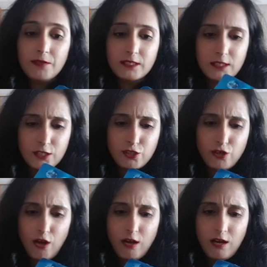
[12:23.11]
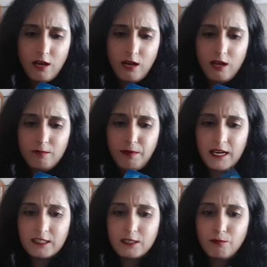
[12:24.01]
This is a stronger
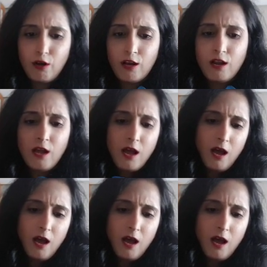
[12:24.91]
paracetamol,